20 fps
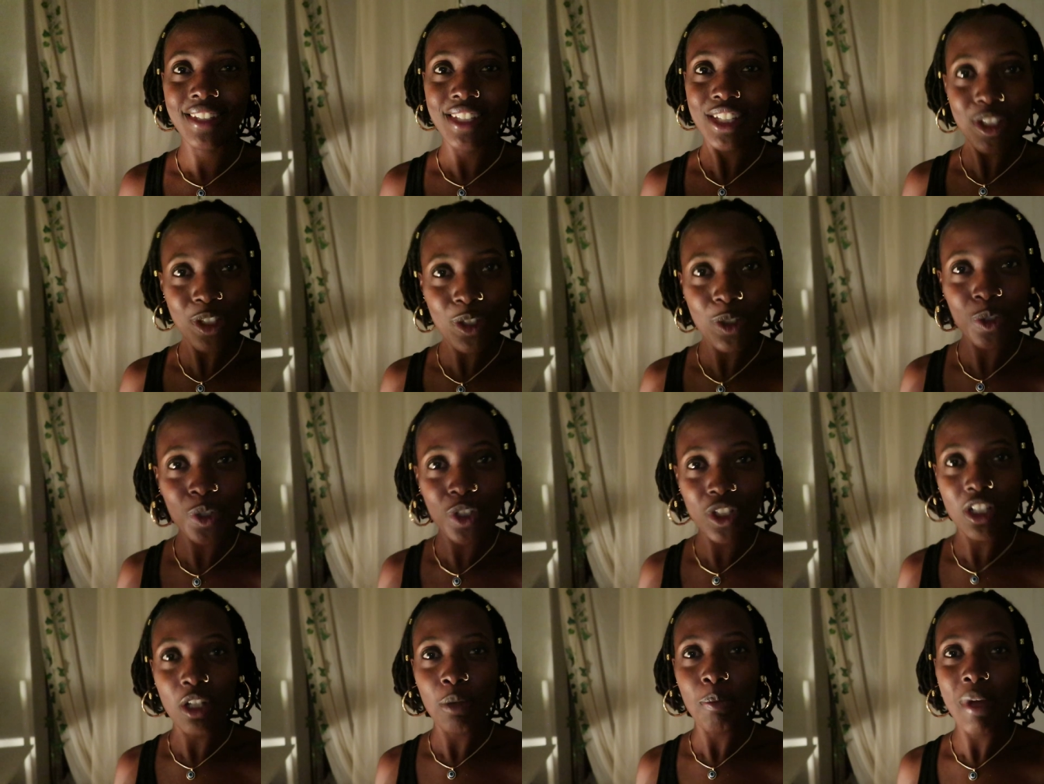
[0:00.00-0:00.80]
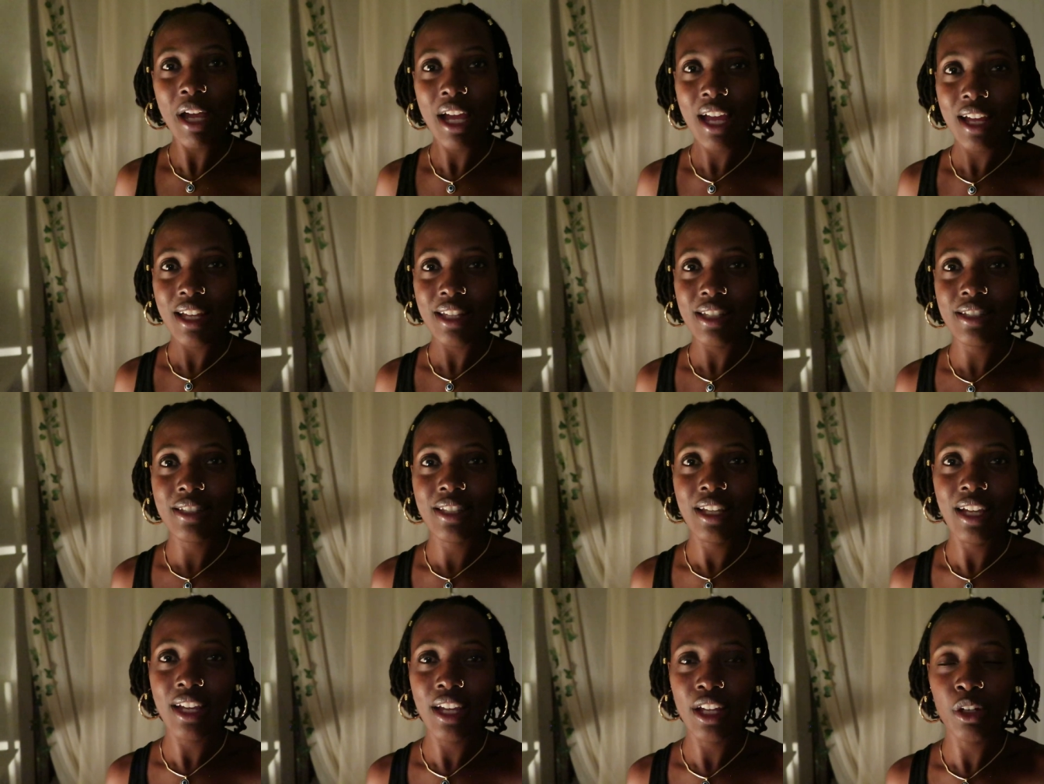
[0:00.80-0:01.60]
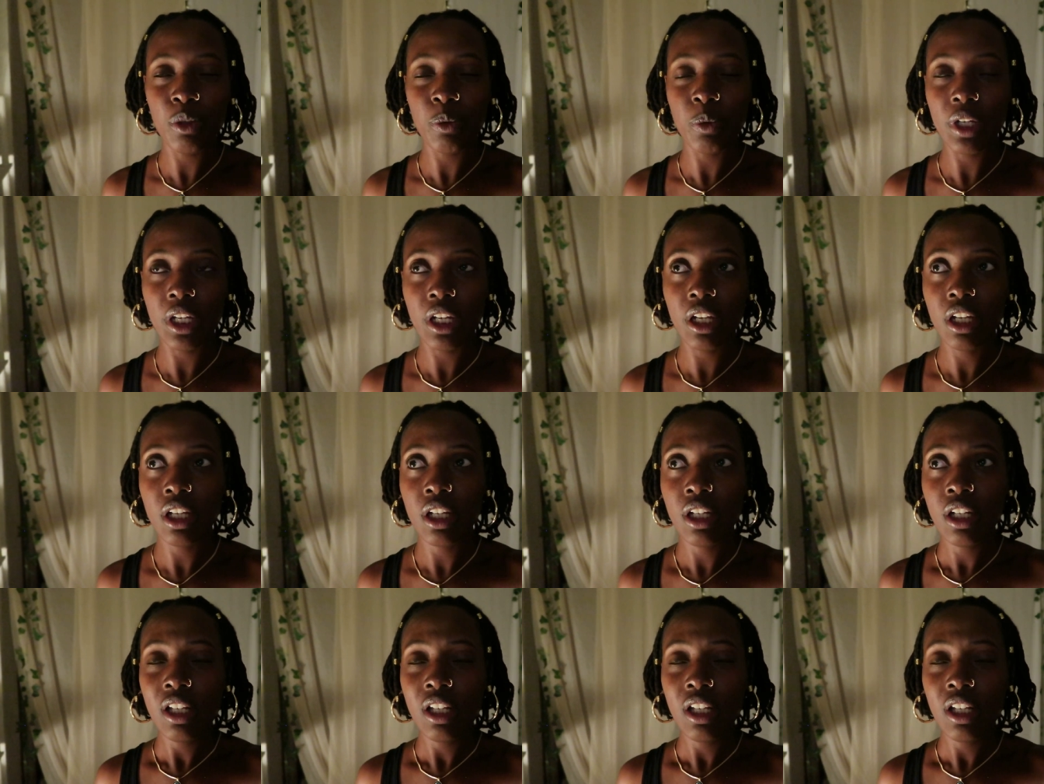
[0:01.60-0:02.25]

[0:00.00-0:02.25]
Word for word: this too shall pass that kind of way